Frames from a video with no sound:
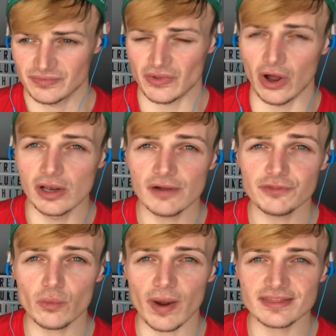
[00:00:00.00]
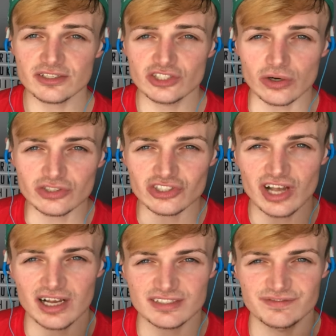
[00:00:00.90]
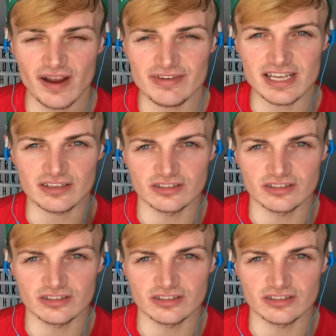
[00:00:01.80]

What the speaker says: I love the way the song starts very